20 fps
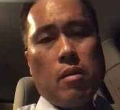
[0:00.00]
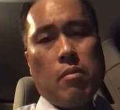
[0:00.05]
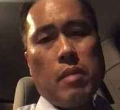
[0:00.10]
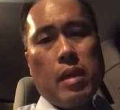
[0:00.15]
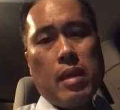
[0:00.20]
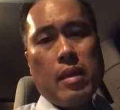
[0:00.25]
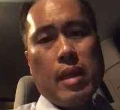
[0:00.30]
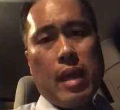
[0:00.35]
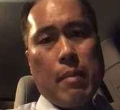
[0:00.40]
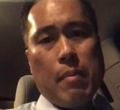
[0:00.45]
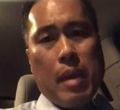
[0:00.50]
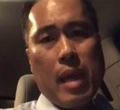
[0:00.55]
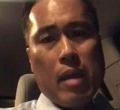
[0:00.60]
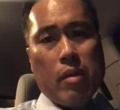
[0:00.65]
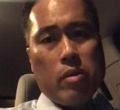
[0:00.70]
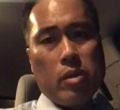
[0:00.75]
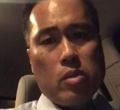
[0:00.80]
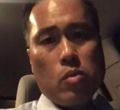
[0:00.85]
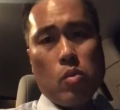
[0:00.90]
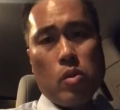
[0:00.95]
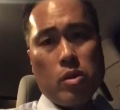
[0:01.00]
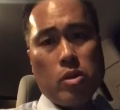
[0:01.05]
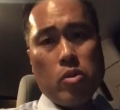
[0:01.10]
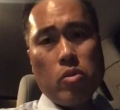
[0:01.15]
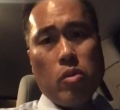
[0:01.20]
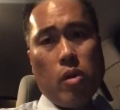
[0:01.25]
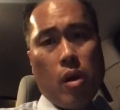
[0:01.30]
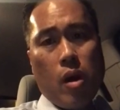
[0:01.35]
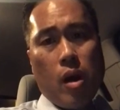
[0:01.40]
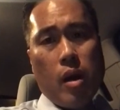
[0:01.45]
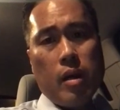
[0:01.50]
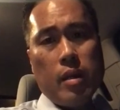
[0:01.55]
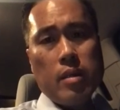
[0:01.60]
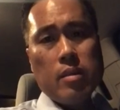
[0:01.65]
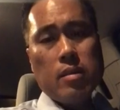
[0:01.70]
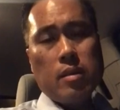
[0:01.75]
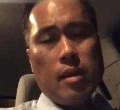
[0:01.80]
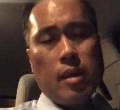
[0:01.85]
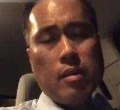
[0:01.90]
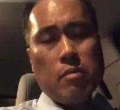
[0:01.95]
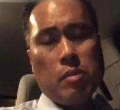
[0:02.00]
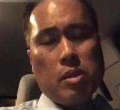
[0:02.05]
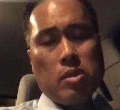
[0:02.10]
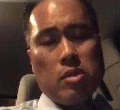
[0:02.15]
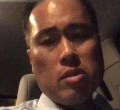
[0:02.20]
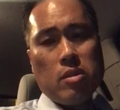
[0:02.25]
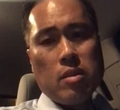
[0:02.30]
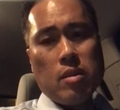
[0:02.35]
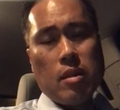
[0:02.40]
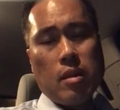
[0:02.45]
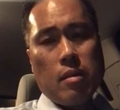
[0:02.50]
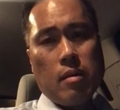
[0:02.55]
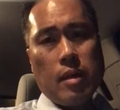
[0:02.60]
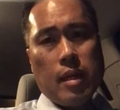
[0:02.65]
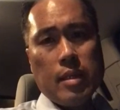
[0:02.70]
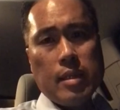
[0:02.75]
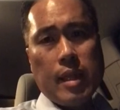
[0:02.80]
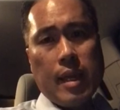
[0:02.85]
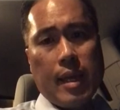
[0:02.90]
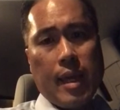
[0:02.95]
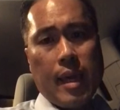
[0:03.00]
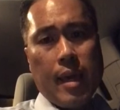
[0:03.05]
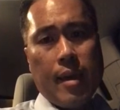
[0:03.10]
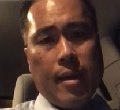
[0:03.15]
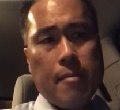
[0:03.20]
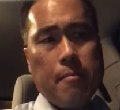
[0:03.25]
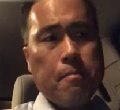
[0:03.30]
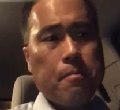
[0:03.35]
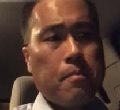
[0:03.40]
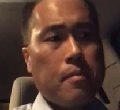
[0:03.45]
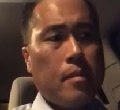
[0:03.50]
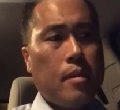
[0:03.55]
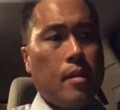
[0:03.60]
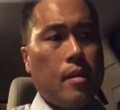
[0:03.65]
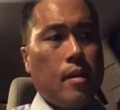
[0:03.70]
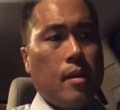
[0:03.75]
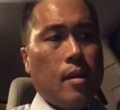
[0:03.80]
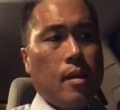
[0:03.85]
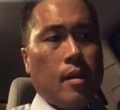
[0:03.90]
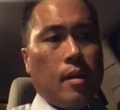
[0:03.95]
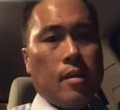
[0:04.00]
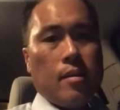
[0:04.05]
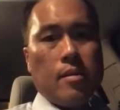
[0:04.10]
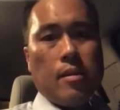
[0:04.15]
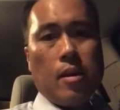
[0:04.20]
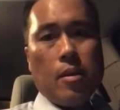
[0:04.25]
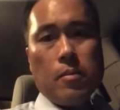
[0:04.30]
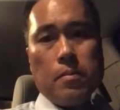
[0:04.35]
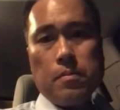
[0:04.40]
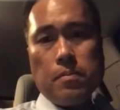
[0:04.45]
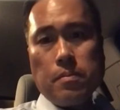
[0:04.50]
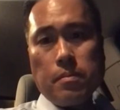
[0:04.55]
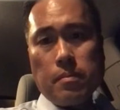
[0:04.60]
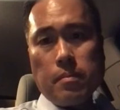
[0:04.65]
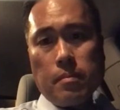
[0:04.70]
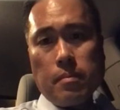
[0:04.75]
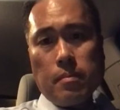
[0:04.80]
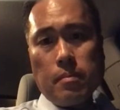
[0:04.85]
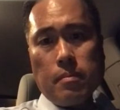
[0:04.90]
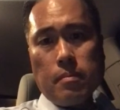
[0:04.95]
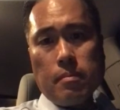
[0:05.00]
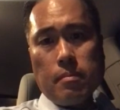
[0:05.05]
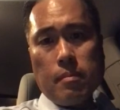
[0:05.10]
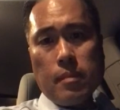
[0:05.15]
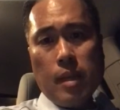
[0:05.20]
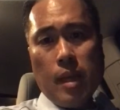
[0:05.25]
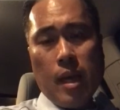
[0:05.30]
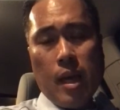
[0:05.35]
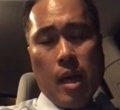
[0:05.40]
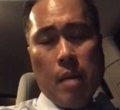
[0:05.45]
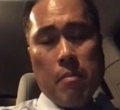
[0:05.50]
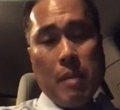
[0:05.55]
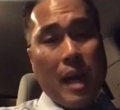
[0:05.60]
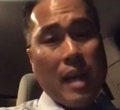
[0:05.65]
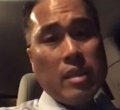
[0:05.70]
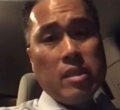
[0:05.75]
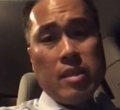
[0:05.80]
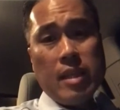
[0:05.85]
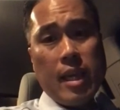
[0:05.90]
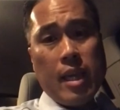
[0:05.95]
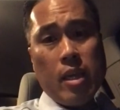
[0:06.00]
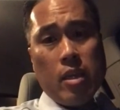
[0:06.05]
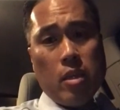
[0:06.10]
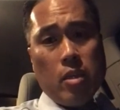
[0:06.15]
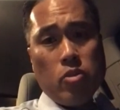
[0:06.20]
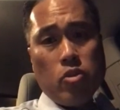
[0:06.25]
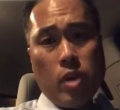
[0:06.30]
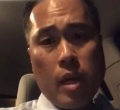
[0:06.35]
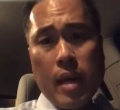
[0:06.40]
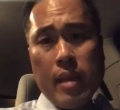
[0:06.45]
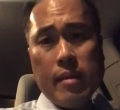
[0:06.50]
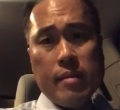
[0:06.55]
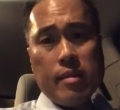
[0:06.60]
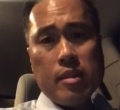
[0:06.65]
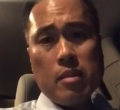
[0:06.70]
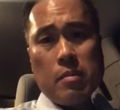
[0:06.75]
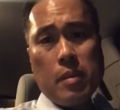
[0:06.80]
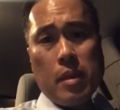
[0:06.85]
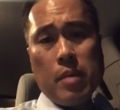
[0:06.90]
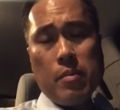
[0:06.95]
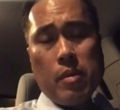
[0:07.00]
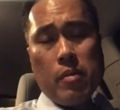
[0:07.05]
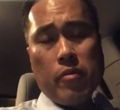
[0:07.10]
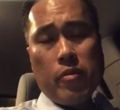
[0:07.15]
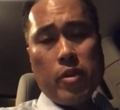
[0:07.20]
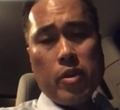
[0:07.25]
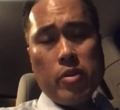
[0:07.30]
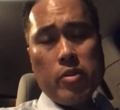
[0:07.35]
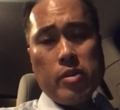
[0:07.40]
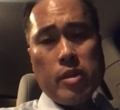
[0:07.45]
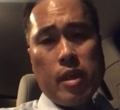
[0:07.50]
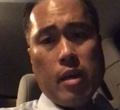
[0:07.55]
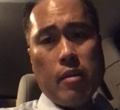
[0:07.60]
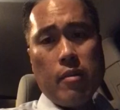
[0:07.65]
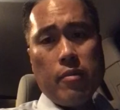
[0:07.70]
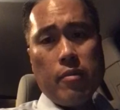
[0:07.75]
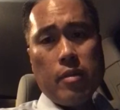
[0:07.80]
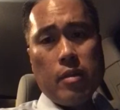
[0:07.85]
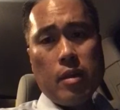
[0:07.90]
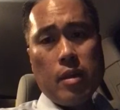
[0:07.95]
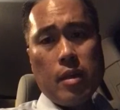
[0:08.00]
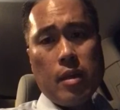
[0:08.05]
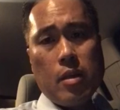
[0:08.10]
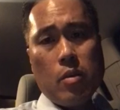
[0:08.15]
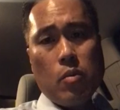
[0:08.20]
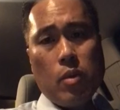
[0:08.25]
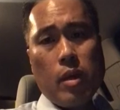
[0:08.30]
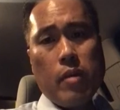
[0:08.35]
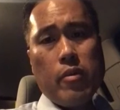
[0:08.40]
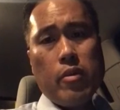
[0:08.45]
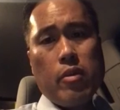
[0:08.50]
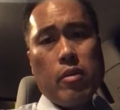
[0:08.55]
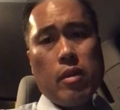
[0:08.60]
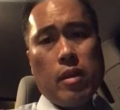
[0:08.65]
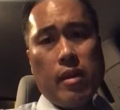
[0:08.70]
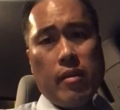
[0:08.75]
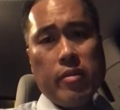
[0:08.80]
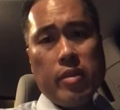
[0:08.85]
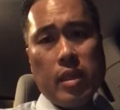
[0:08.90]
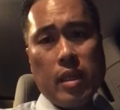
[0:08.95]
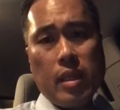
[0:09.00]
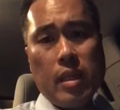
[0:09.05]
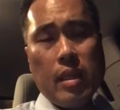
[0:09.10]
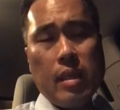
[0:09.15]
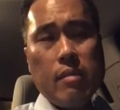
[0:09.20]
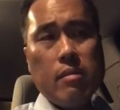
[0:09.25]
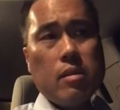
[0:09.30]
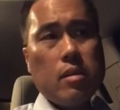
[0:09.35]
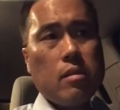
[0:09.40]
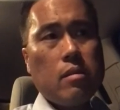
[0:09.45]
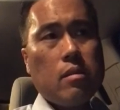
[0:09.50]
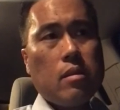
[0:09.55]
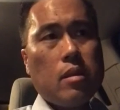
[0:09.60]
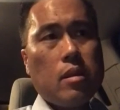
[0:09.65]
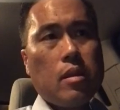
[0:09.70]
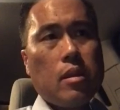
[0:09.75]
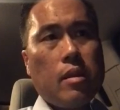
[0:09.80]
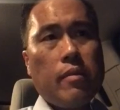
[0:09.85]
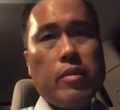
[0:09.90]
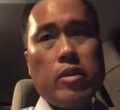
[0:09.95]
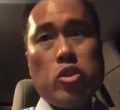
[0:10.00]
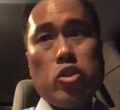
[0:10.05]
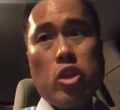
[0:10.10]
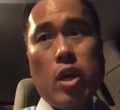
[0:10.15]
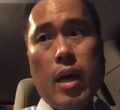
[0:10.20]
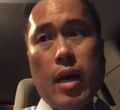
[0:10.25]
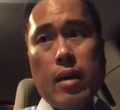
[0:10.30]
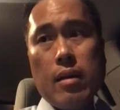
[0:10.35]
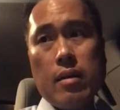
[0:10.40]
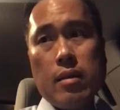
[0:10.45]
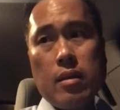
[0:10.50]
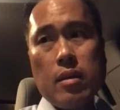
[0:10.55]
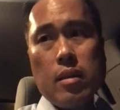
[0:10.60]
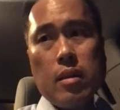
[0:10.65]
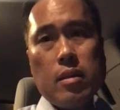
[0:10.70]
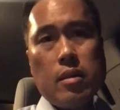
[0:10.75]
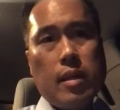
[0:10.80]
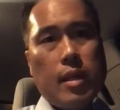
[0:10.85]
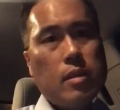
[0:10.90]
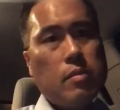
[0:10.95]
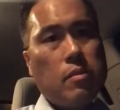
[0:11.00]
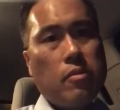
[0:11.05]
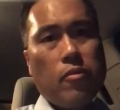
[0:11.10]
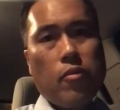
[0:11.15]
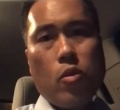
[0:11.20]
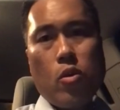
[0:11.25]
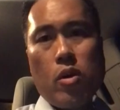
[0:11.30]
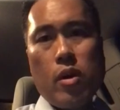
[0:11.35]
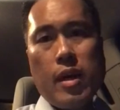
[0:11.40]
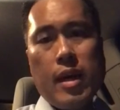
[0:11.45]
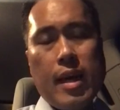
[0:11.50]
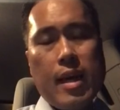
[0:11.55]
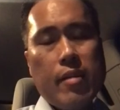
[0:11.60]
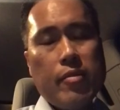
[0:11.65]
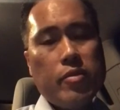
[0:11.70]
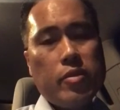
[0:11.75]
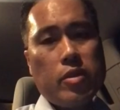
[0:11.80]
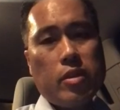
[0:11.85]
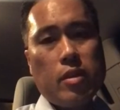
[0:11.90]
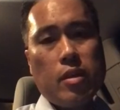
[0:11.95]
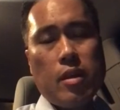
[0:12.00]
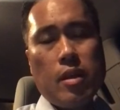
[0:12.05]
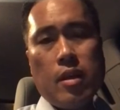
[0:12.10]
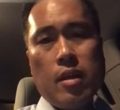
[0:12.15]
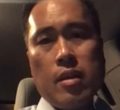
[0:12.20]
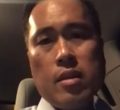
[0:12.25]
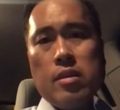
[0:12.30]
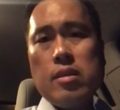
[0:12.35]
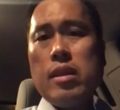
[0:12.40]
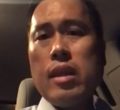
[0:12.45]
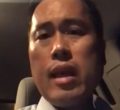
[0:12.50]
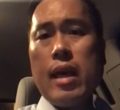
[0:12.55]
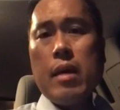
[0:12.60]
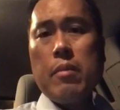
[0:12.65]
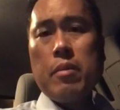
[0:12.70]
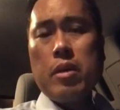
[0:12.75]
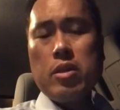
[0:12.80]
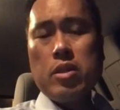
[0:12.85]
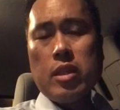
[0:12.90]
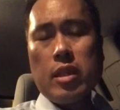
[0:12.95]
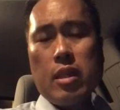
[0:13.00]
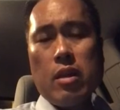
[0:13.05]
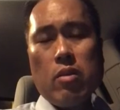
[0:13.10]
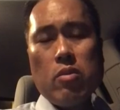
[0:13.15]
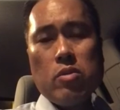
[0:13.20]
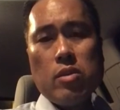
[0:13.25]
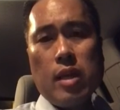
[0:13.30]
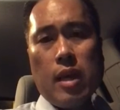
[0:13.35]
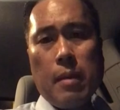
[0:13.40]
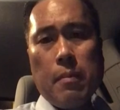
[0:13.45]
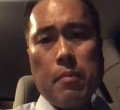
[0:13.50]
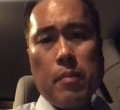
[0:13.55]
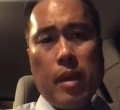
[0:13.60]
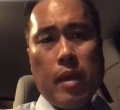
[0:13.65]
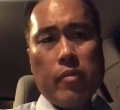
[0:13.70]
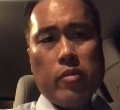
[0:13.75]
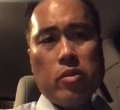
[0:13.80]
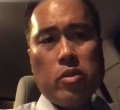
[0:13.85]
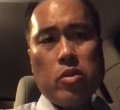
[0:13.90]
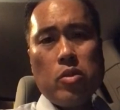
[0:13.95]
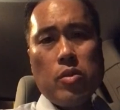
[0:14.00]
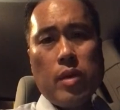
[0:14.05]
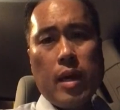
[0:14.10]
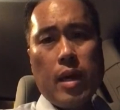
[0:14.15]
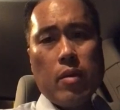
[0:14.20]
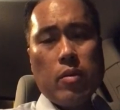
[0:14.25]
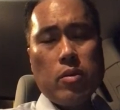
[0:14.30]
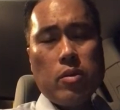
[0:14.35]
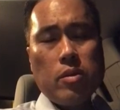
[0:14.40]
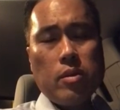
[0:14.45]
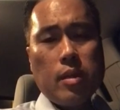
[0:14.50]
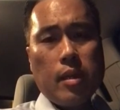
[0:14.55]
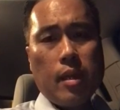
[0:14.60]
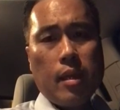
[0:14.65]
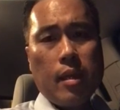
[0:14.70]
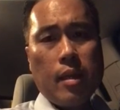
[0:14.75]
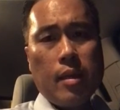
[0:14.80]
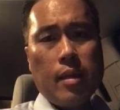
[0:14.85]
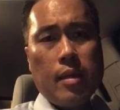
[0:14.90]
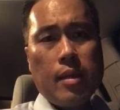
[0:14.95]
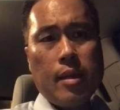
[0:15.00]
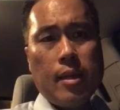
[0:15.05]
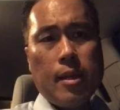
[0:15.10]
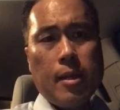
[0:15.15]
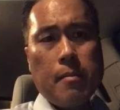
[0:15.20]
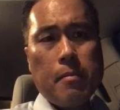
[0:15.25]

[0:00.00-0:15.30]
make that pancreas work too hard as much as I can. So I'd say, try this experiment for yourself. Whatever you love to eat, give it a shot. Test before and after. See how much it goes up after 2 hours, and